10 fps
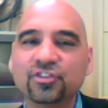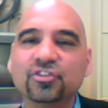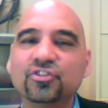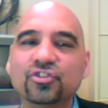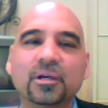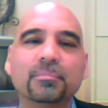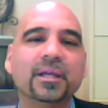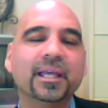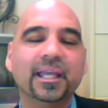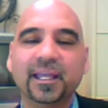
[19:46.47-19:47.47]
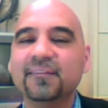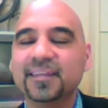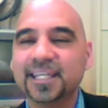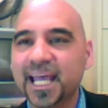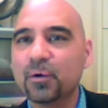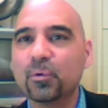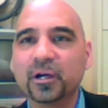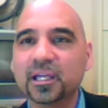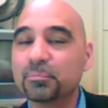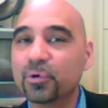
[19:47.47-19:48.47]
a long-term
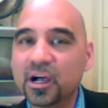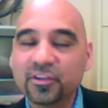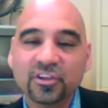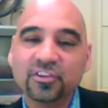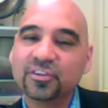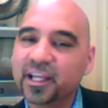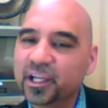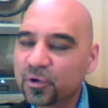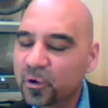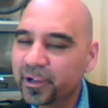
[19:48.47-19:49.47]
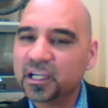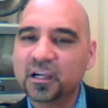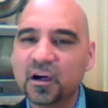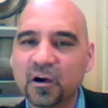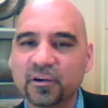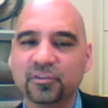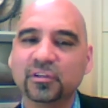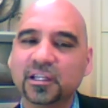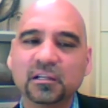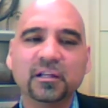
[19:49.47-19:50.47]
relationship in the networking
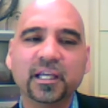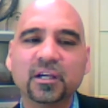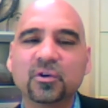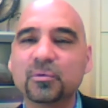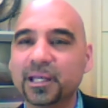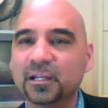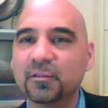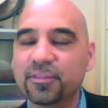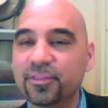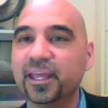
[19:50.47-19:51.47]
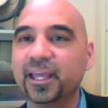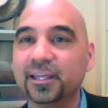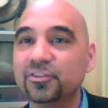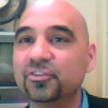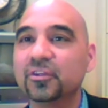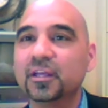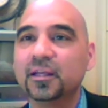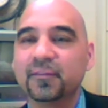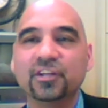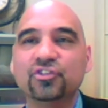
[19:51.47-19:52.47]
process like growing a garden little
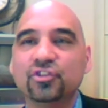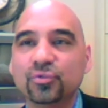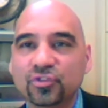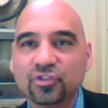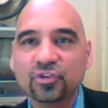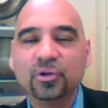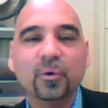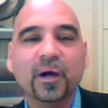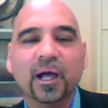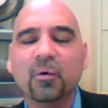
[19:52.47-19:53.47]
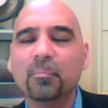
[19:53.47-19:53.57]
incremental things